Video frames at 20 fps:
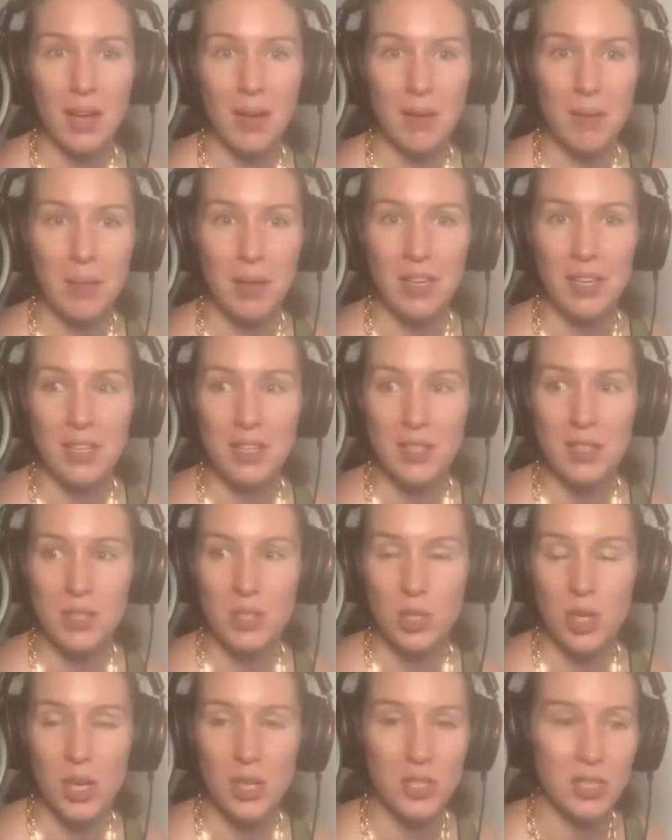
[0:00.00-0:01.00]
mean, it doesn't
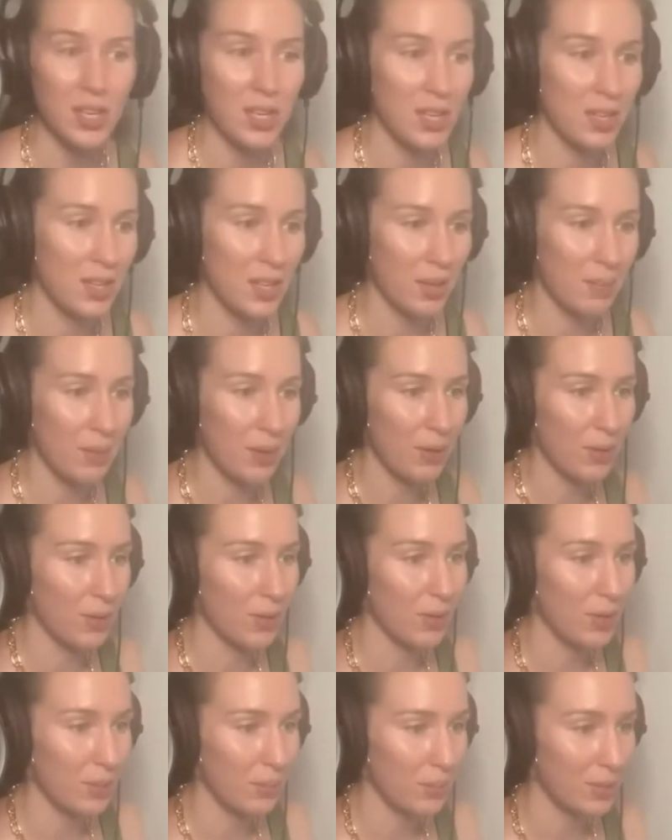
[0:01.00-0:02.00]
change anything about
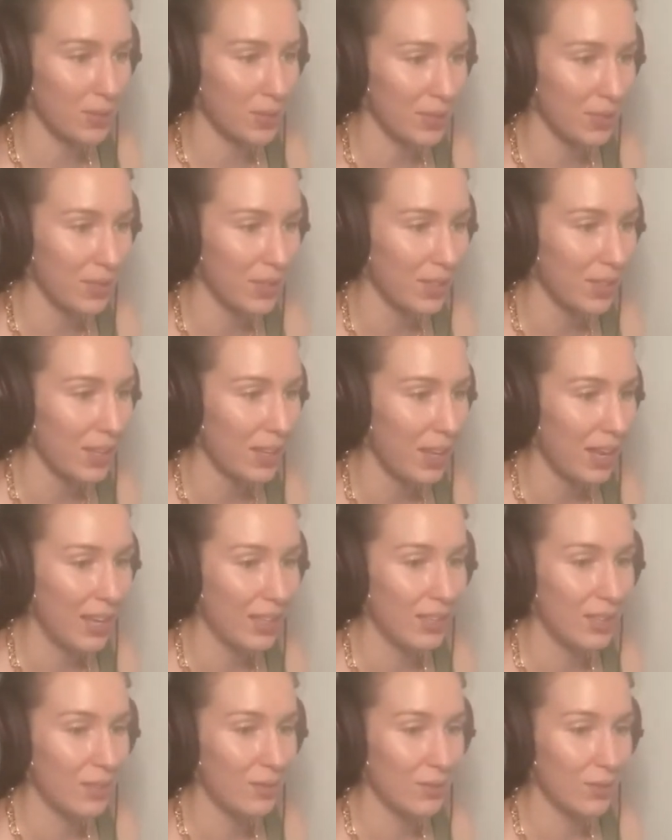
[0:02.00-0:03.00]
her, but I
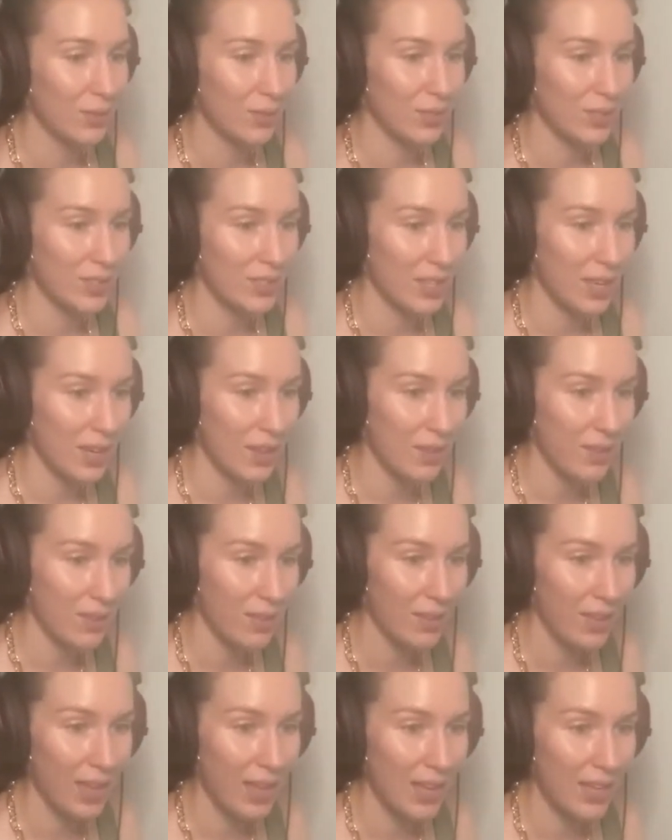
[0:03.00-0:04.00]
love her to death,
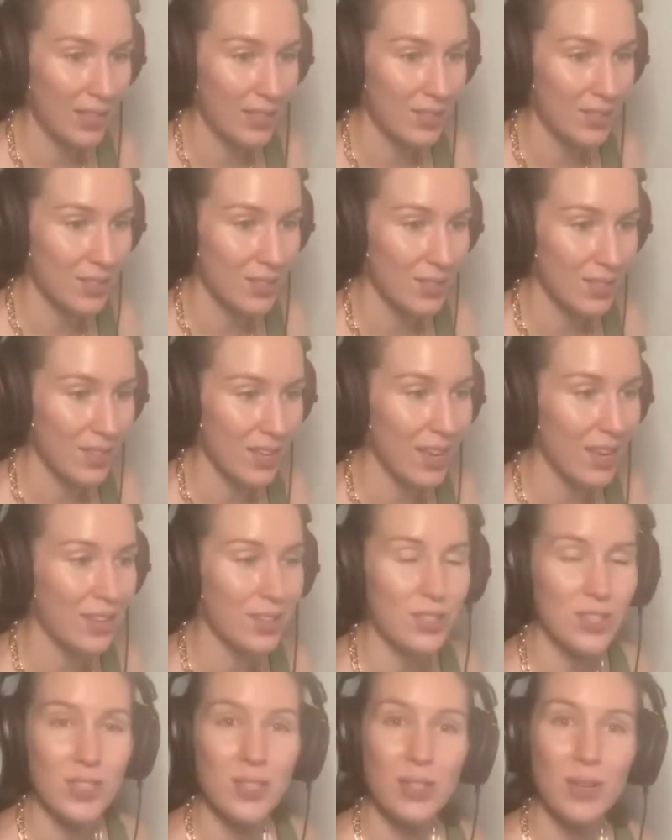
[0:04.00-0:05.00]
and yeah,
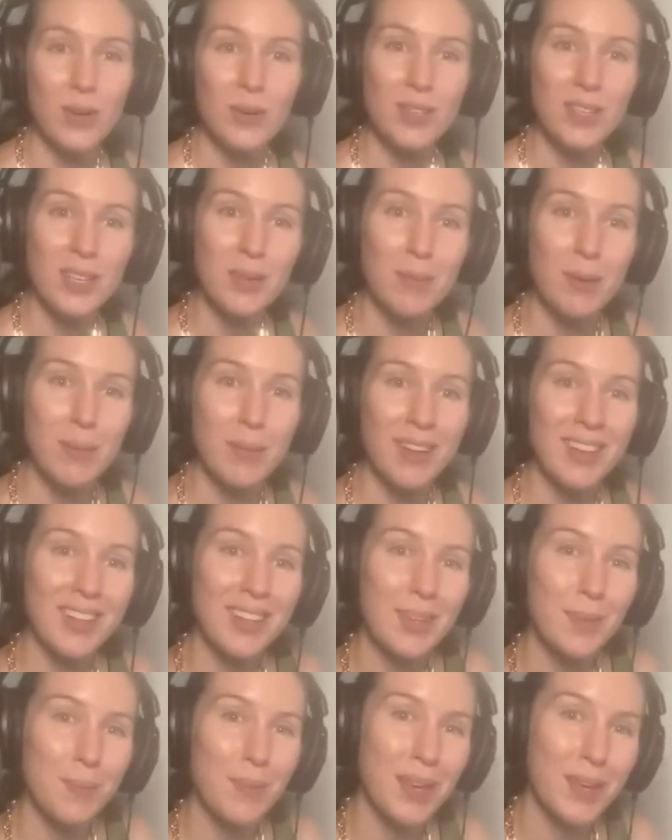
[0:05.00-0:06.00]
she's always gonna be my
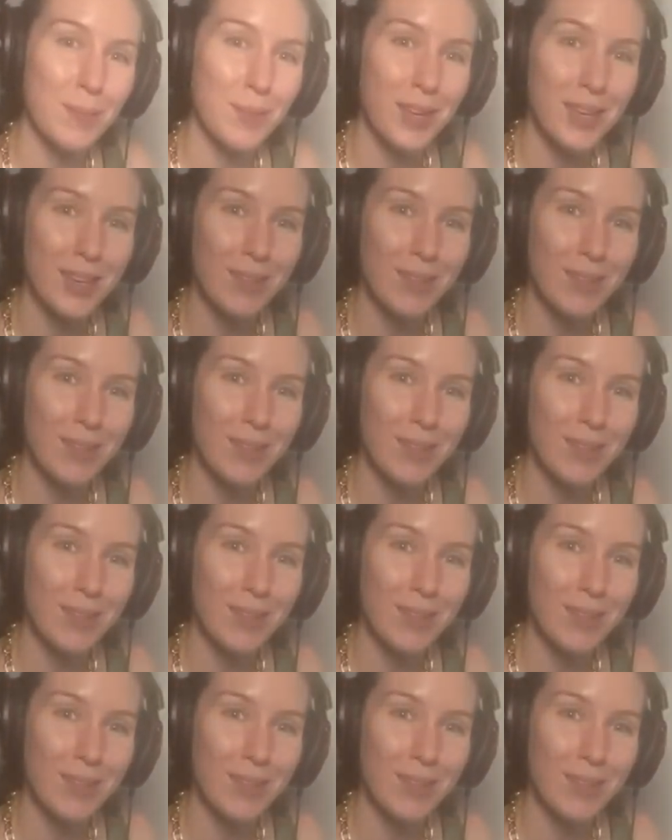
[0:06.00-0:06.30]
little baby.